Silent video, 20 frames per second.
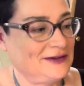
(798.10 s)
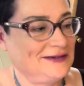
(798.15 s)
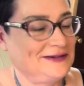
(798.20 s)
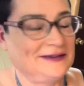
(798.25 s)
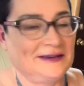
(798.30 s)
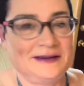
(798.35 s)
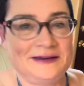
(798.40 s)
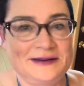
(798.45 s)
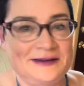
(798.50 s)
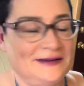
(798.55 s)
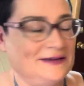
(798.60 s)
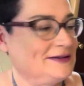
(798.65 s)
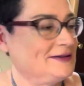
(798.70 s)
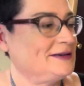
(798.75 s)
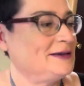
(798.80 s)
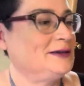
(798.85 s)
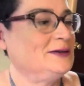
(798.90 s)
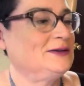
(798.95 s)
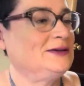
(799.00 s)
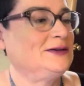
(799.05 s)
And this
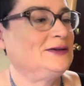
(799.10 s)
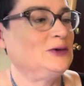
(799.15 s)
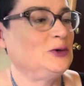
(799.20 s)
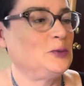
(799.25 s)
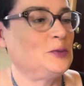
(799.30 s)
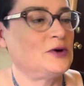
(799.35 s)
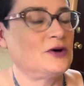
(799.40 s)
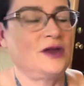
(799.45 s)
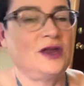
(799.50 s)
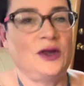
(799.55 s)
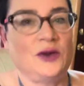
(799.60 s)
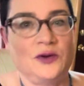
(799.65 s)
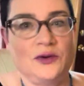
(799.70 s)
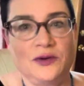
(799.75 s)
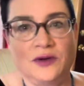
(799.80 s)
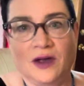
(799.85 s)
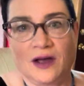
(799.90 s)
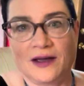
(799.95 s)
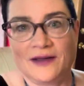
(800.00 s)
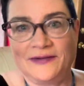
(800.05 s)
is super
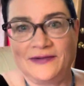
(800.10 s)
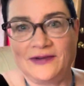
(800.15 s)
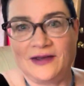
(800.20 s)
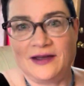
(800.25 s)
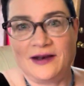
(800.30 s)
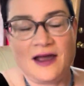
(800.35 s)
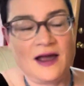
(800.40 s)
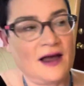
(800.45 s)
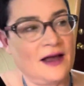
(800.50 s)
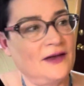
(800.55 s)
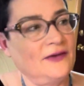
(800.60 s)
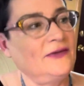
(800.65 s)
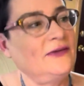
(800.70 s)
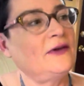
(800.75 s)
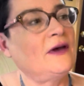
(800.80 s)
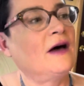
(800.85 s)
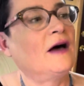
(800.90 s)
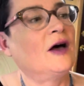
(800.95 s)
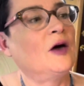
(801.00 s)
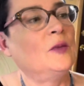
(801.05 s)
cute, you guys. It
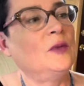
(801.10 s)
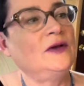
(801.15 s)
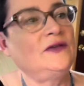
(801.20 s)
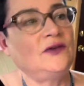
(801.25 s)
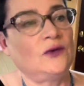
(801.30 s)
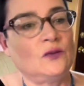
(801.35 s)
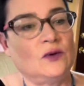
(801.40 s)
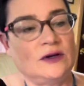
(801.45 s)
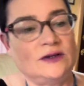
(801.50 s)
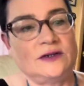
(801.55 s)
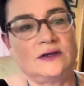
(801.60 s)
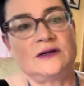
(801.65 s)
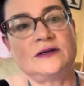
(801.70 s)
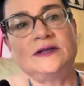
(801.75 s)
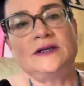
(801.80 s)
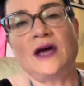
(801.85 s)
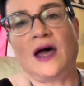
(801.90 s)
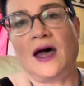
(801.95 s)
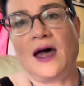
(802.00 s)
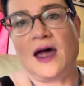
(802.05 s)
has um, its
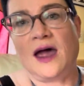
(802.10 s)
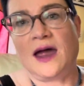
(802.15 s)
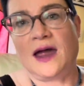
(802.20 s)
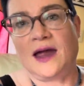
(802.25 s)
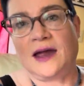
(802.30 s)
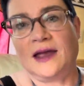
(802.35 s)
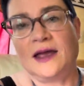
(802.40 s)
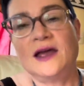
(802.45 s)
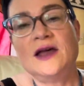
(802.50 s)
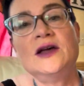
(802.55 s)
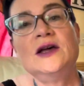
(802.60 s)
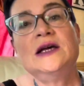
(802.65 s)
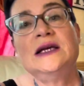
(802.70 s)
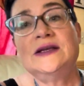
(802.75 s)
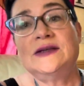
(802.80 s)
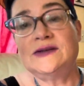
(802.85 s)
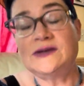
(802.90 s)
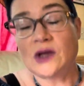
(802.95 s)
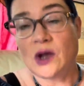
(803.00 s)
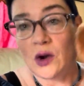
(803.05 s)
original tag,
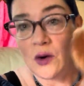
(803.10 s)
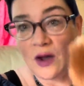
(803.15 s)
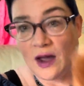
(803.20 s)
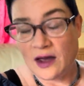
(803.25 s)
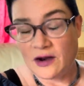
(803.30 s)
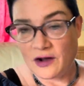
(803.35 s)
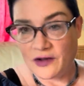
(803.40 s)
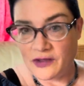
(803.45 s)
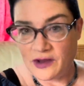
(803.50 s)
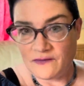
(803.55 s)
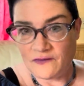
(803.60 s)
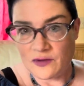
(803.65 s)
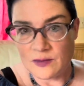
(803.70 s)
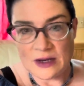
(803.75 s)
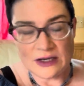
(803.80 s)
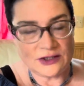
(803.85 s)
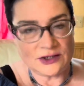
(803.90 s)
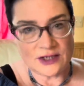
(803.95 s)
so I had all the